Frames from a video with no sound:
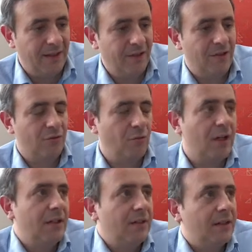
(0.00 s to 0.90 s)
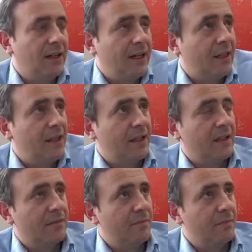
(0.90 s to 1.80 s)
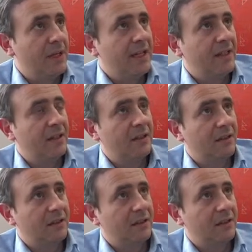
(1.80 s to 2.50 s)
And this is one, I think, big